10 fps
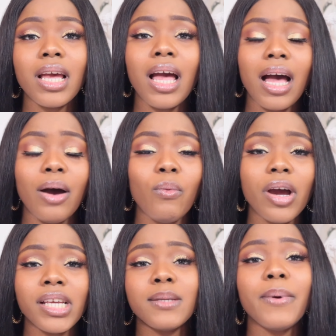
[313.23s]
and what
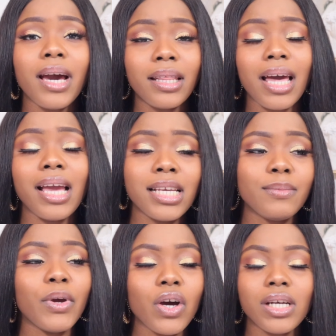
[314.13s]
inspired that is
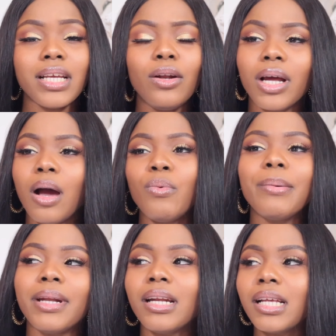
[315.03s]
because I look at
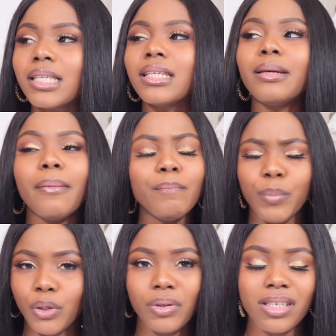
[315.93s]
women and I see
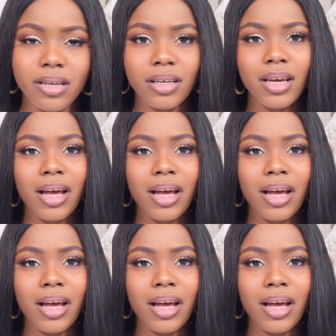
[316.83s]
beauty,